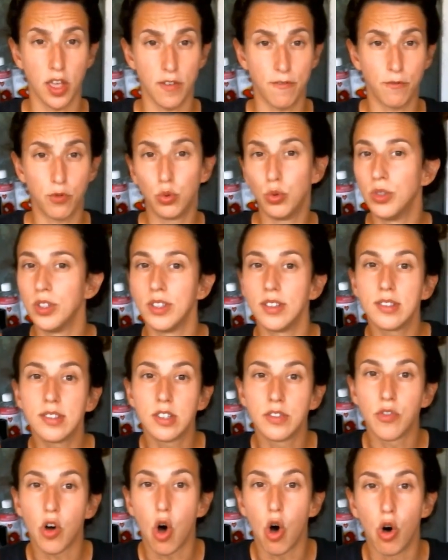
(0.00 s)
full list
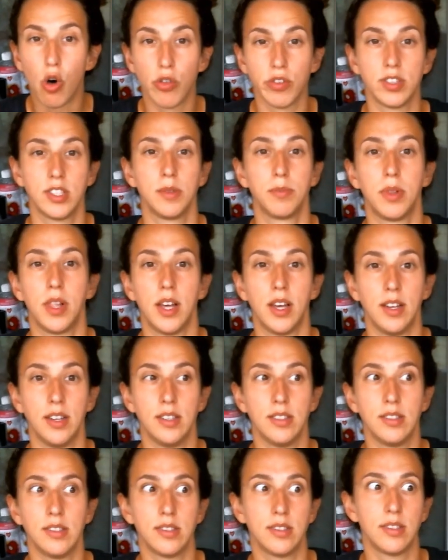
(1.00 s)
of all the
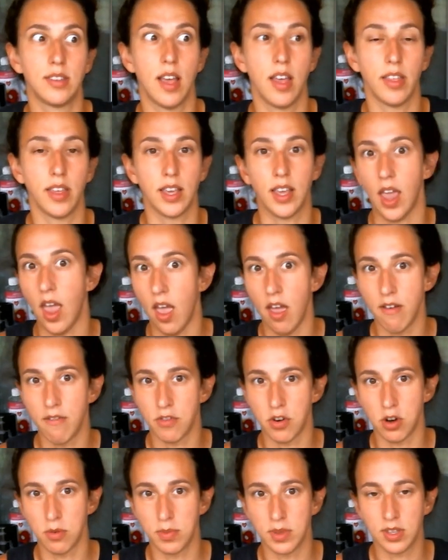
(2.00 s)
supplies like
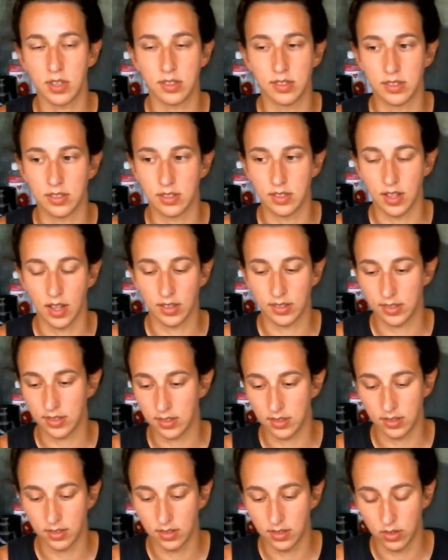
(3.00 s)
ever, because
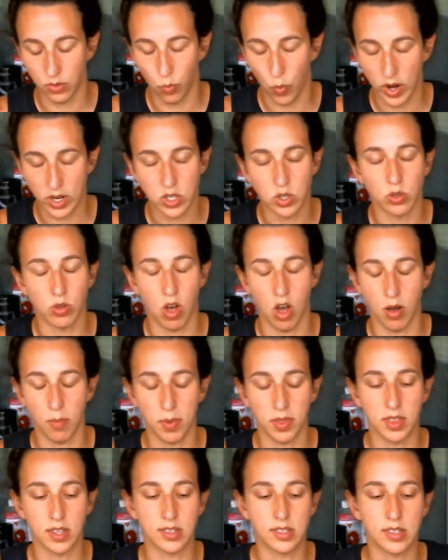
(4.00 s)
that's way too long.
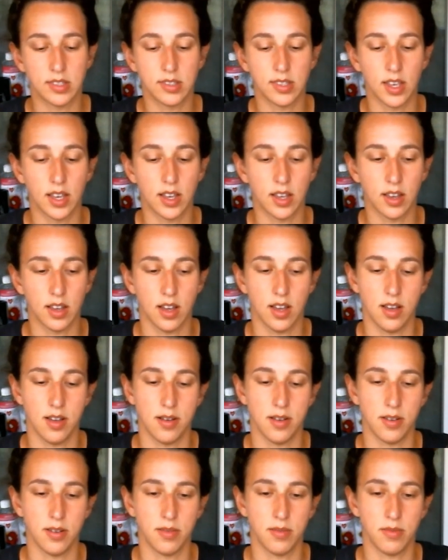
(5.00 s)
But this is like
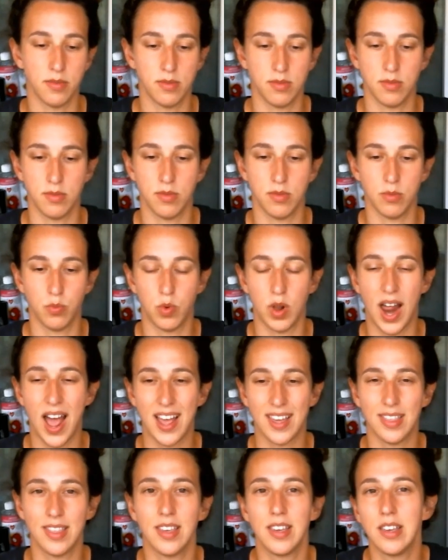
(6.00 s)
what I
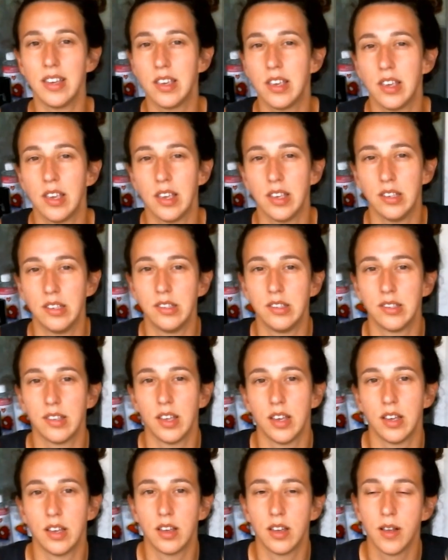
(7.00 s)
think is
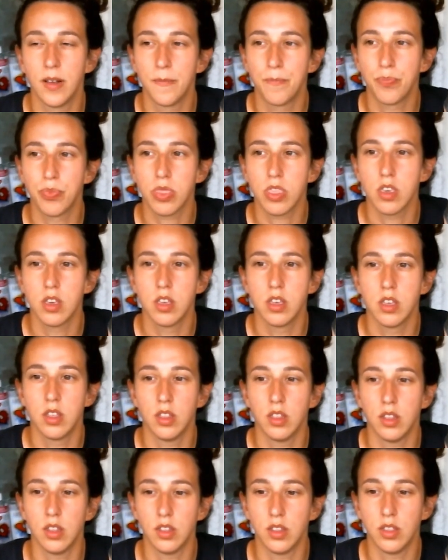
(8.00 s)
like
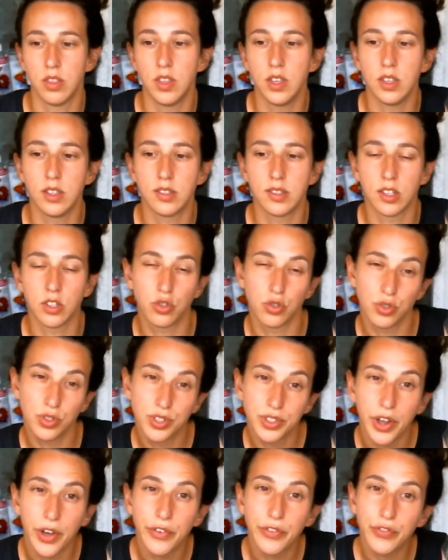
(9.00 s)
the essential
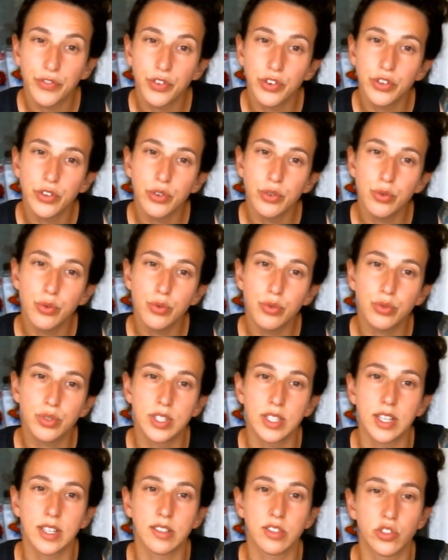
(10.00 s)
stuff for you to
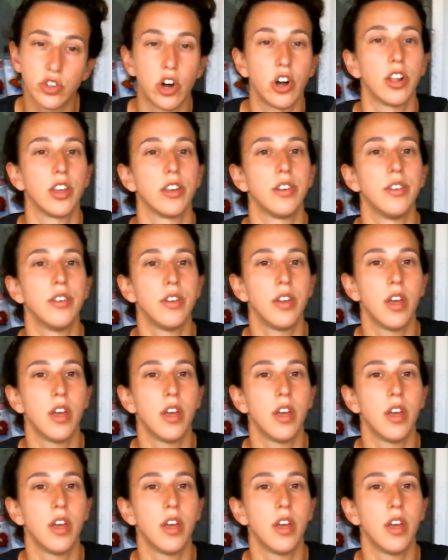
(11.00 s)
get started.